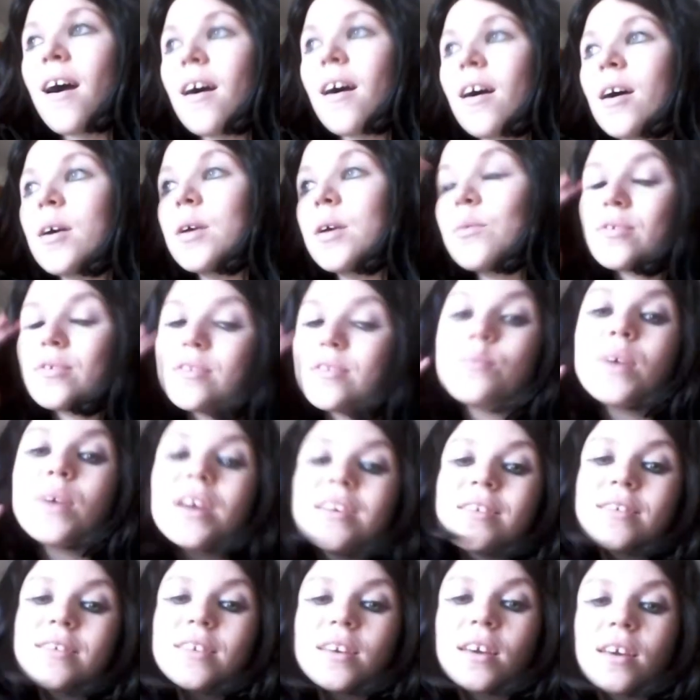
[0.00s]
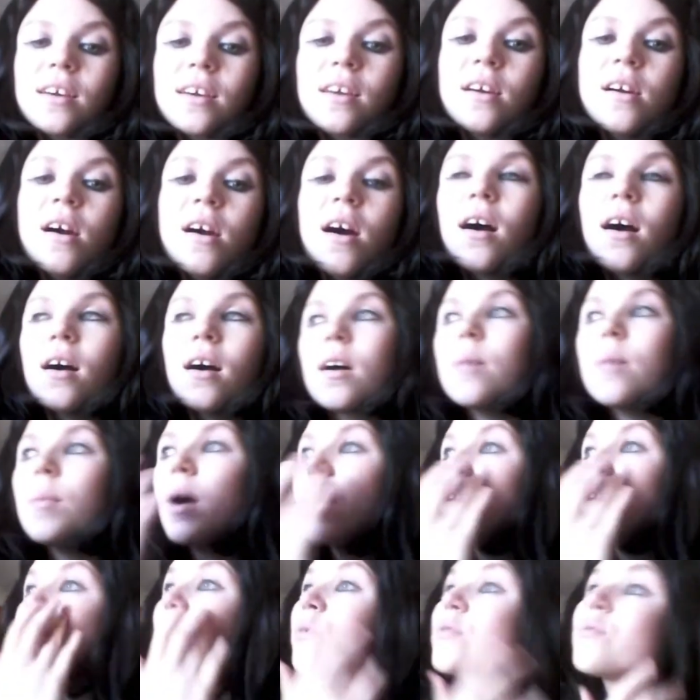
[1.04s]
It was amazing,
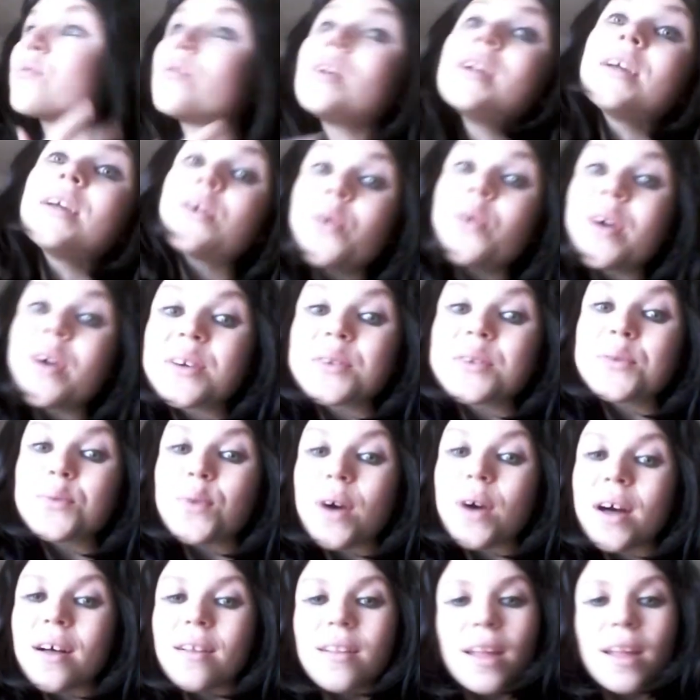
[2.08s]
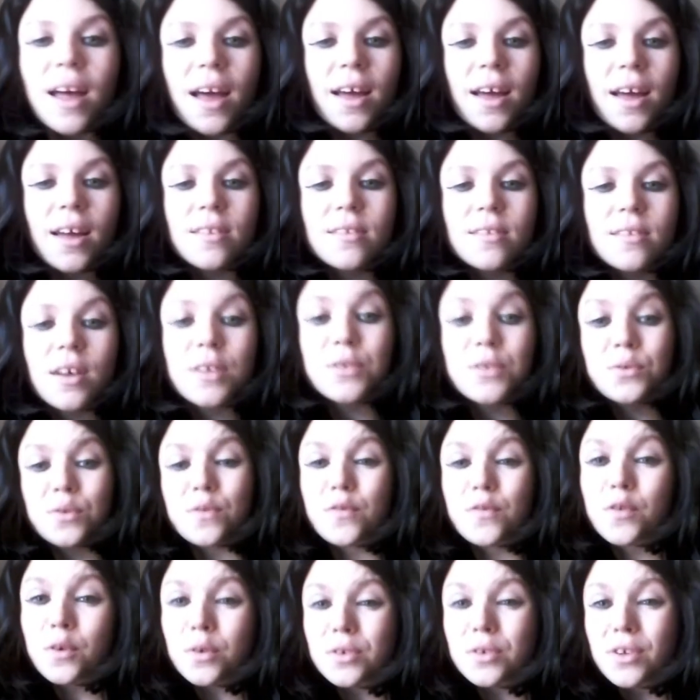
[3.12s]
it was really quick as well, and I sort
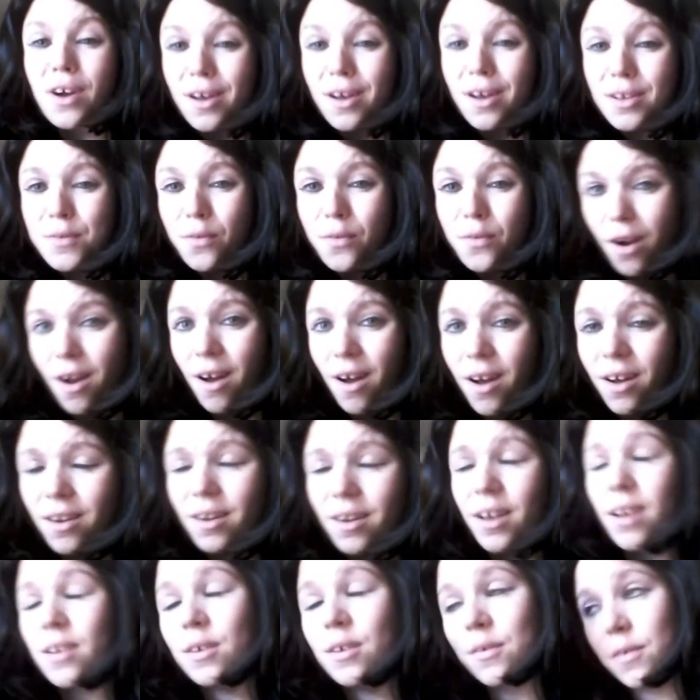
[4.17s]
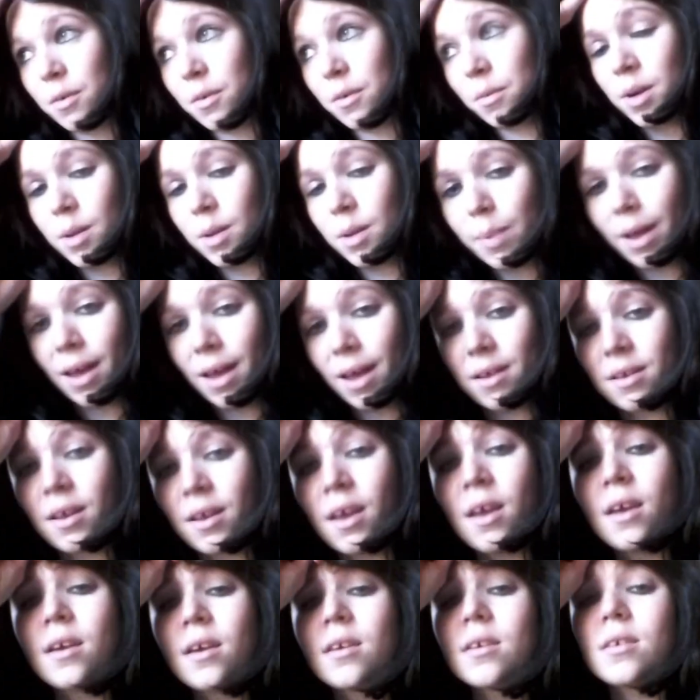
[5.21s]
of forgot to ask for a hug, and I felt really bad
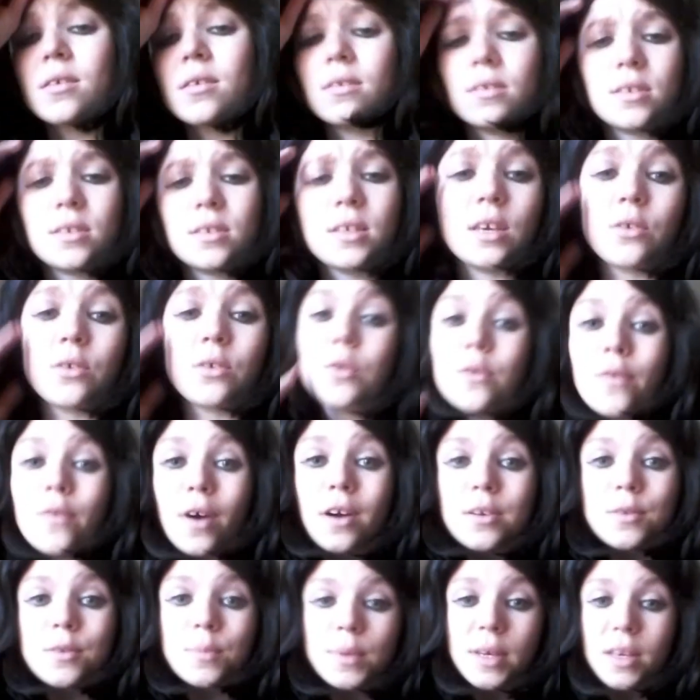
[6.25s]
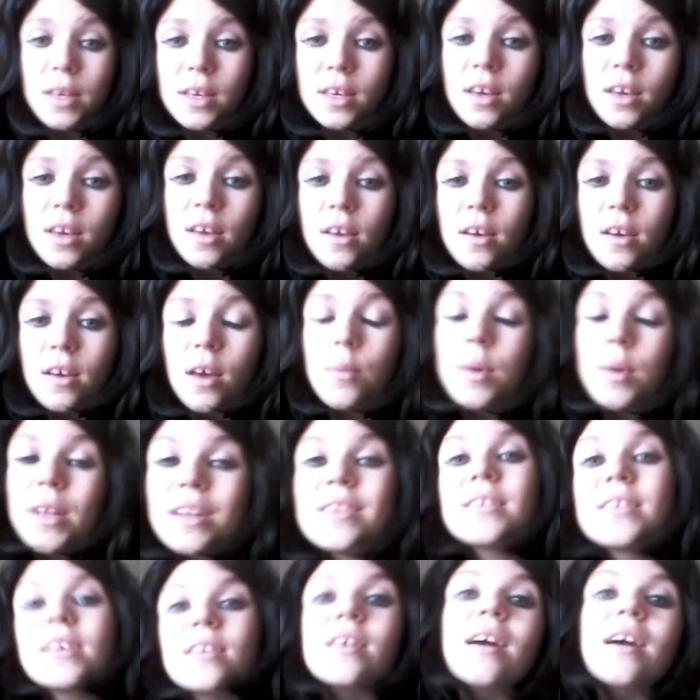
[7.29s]
because he could have hugged me. I mean, he
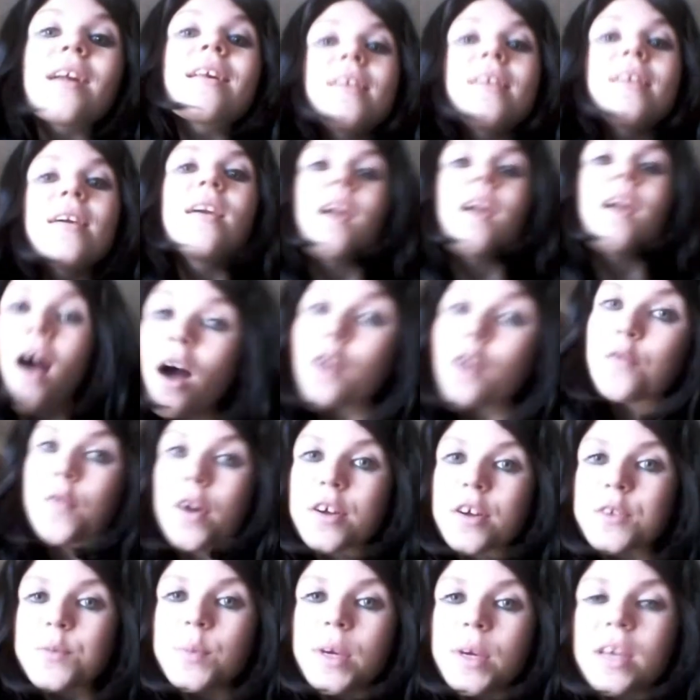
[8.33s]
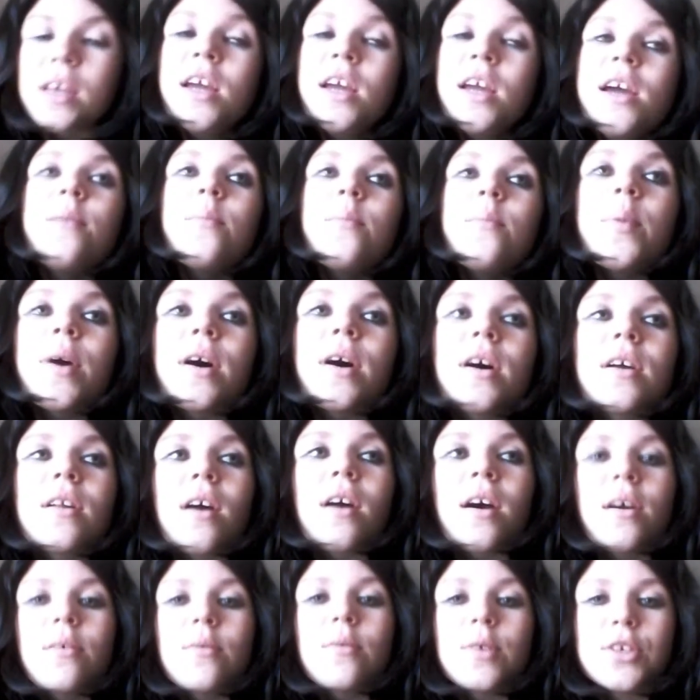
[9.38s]
did technically, he half hugged me, but
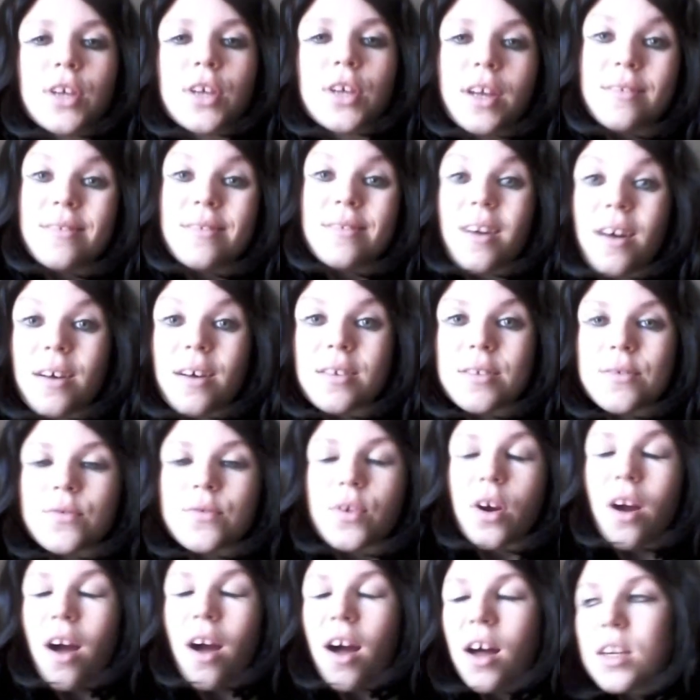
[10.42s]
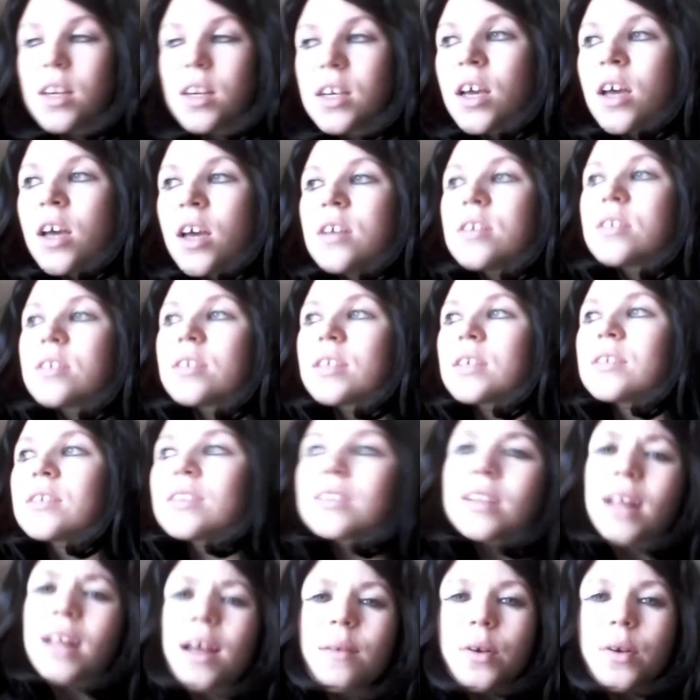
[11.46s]
I wish I had asked for a hug. So there's a
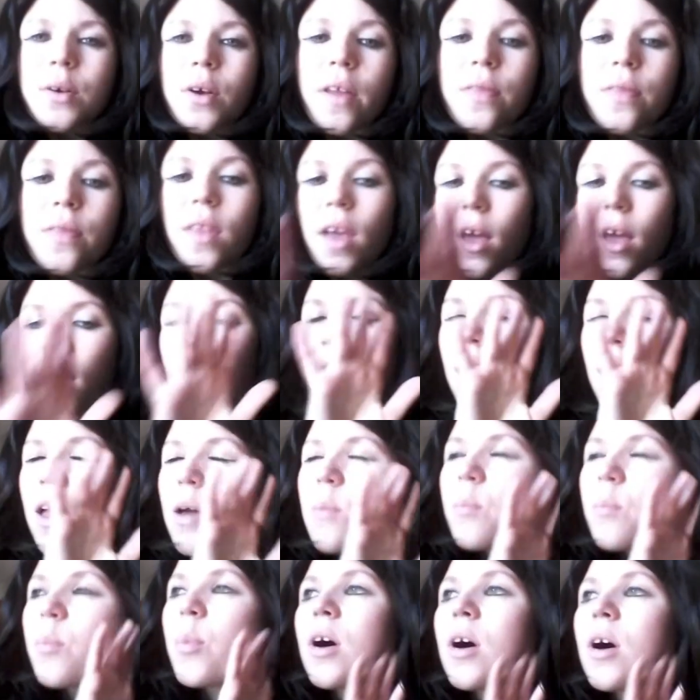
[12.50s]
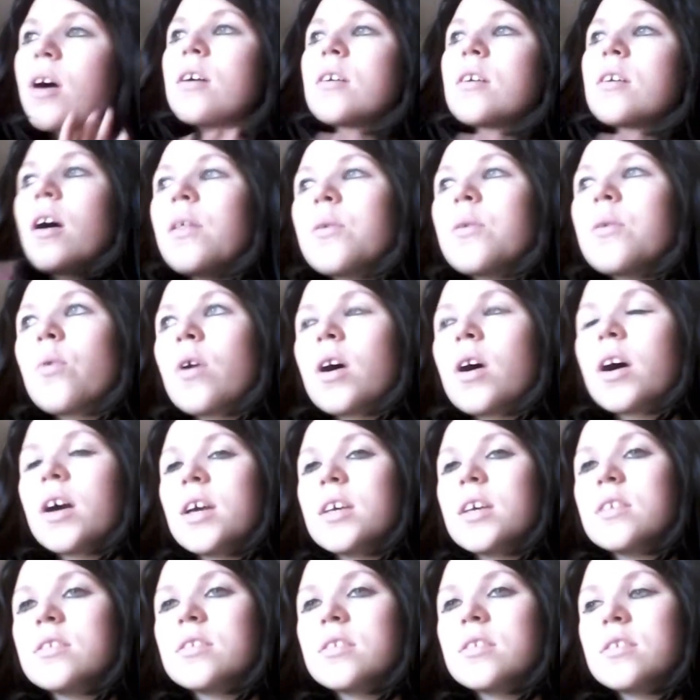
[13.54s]
slight regret there, but
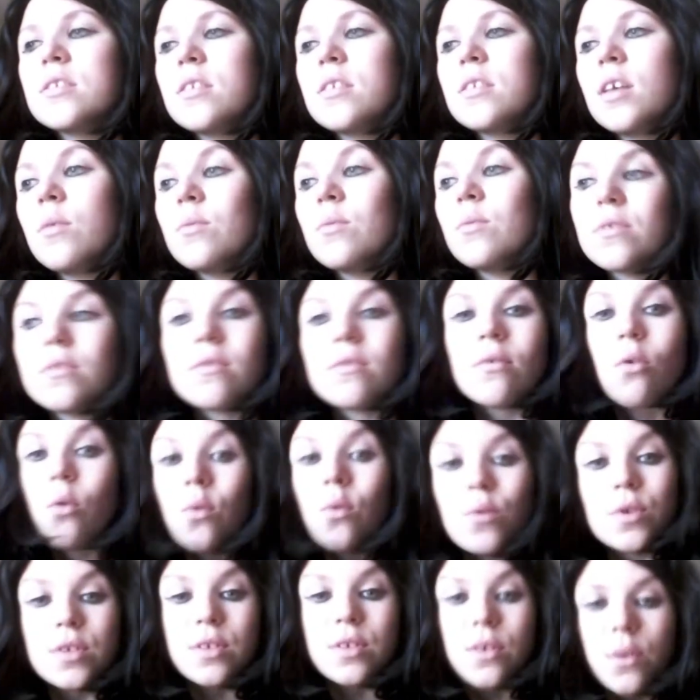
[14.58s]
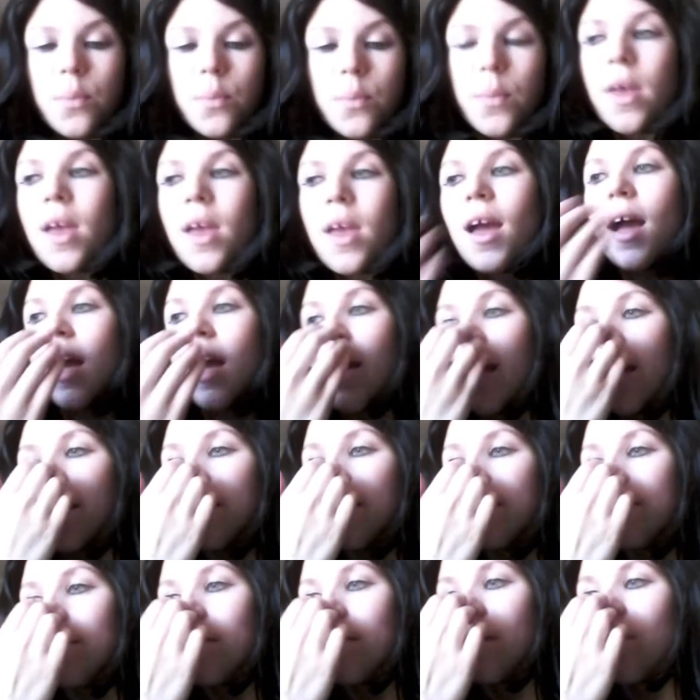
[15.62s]
otherwise it was awesome,
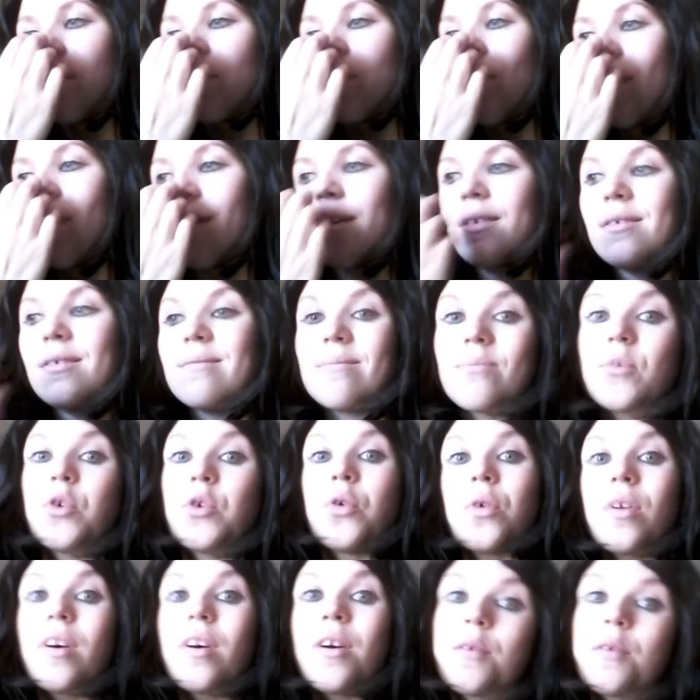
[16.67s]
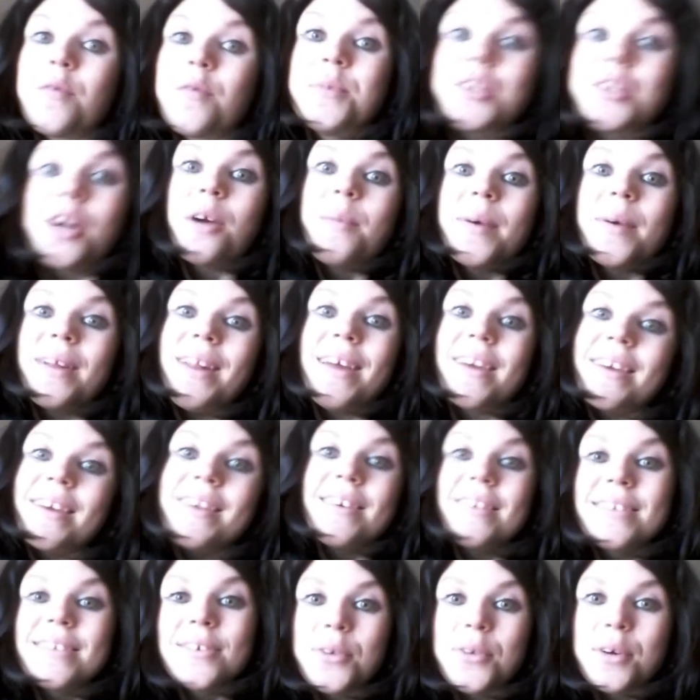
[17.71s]
and you know, got a hug from Jared
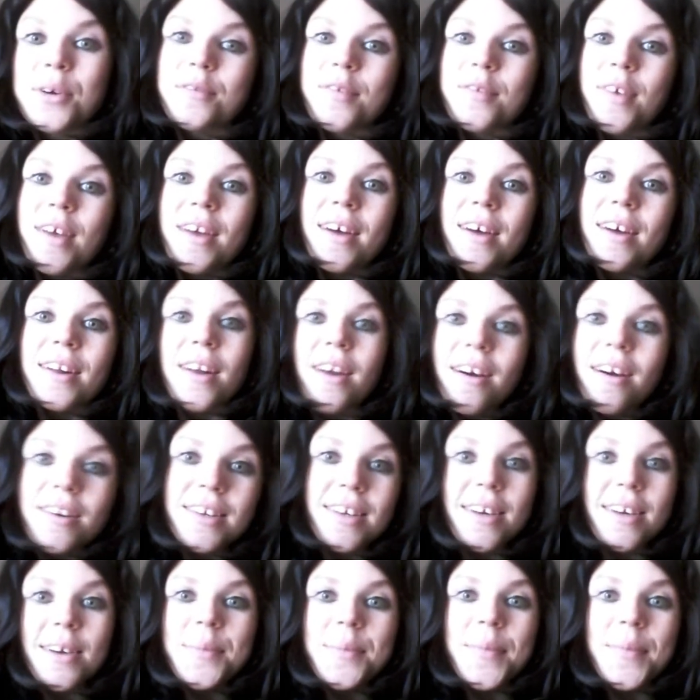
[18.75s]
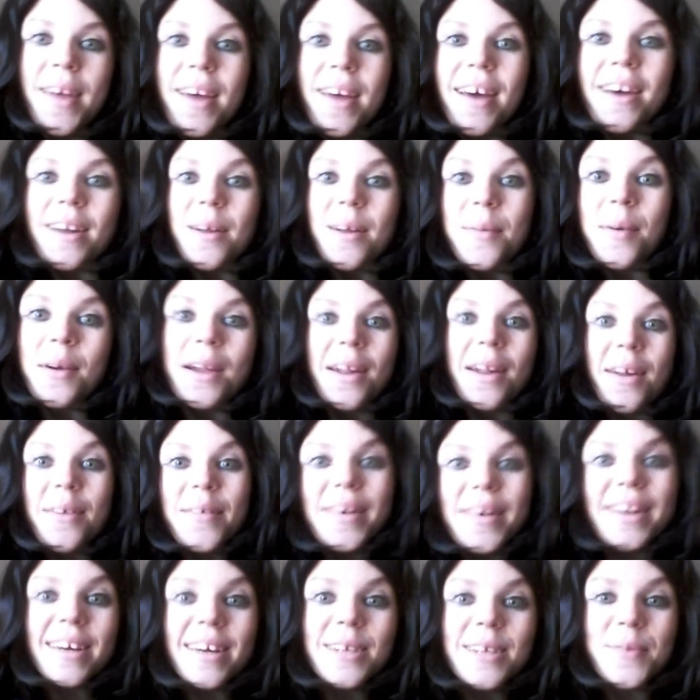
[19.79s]
Padalecki, sort of, and I hugged him, and I probably looked
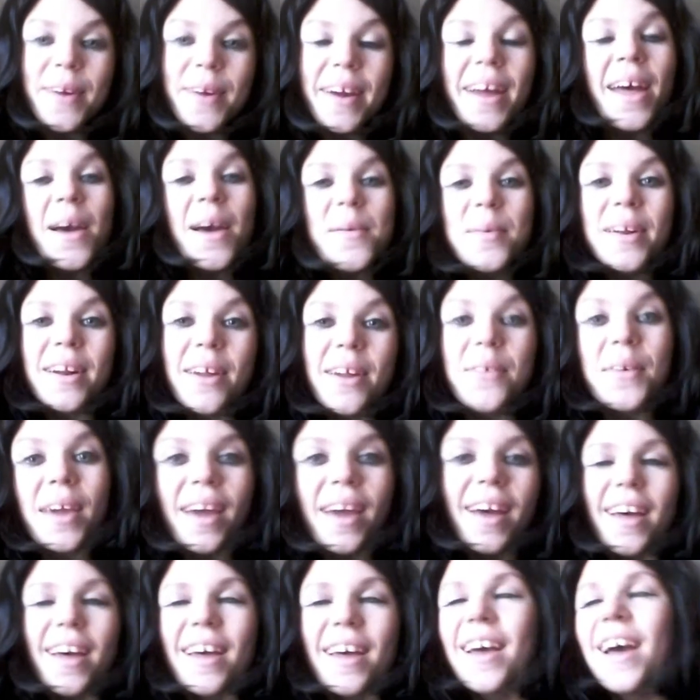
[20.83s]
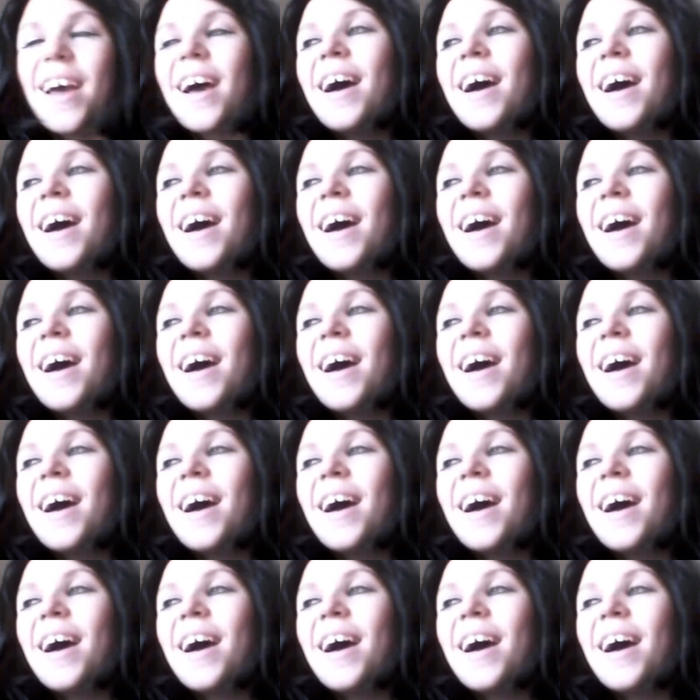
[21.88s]
really desperate, but I didn't care.